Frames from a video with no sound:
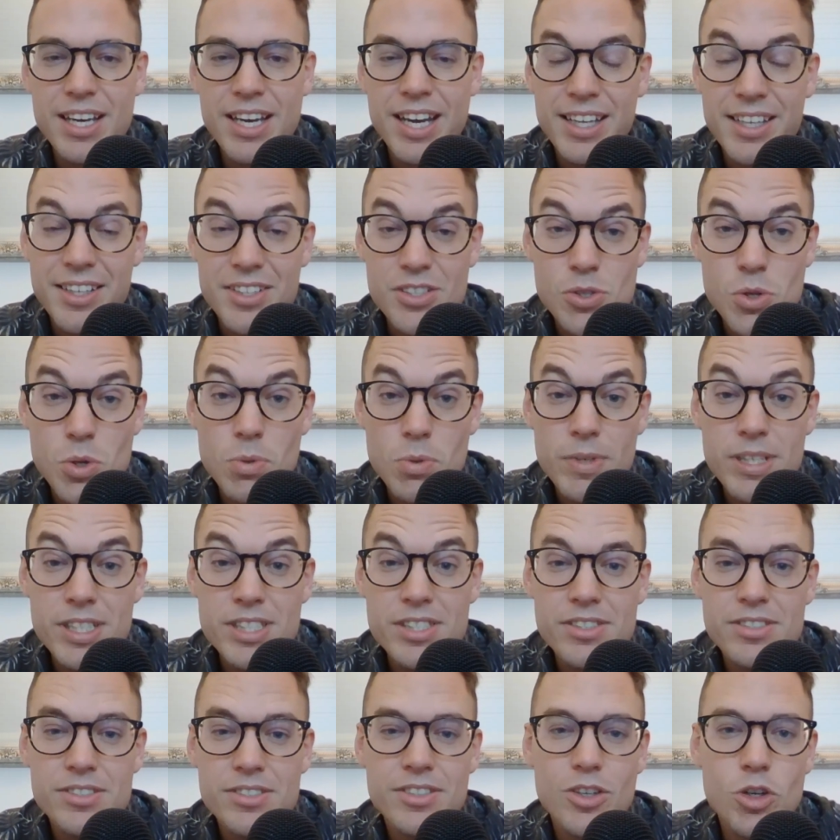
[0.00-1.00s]
And as
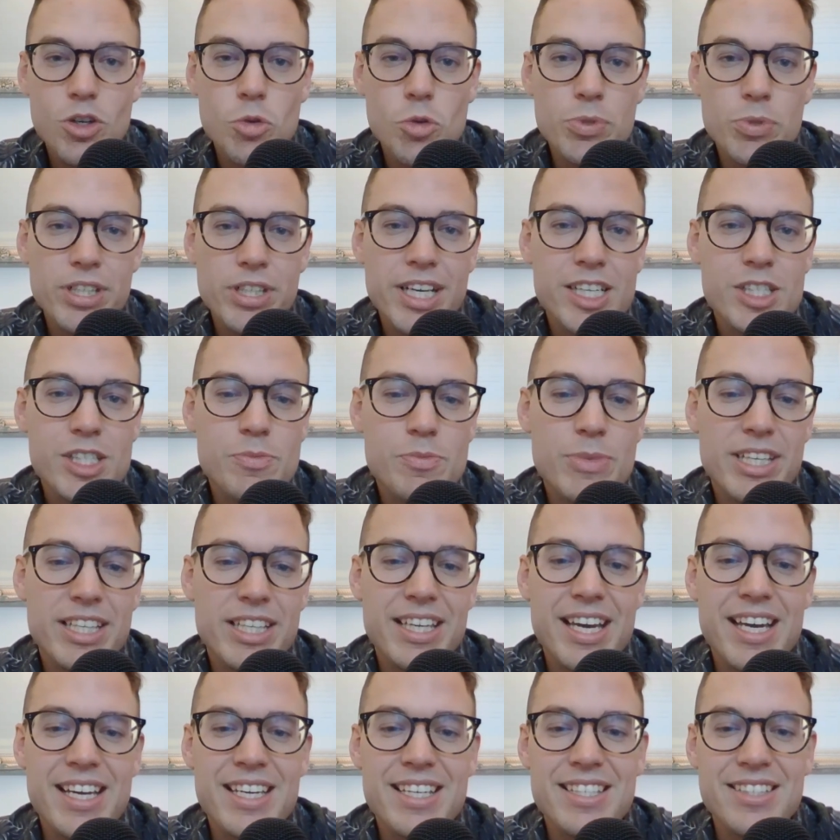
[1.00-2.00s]
always, I hope you guys make
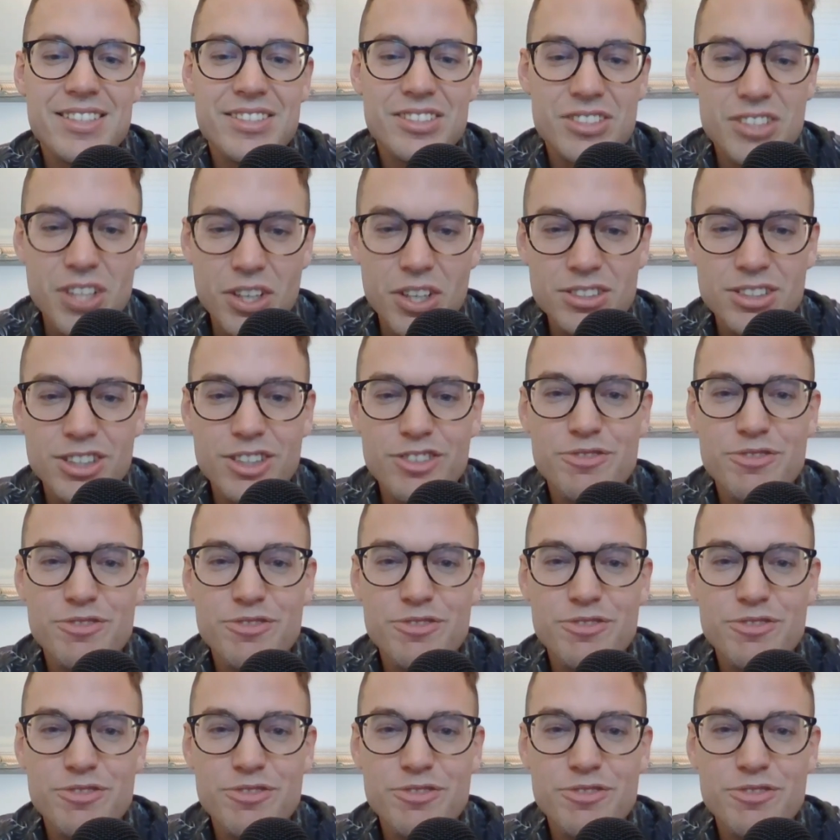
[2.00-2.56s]
a ton ton of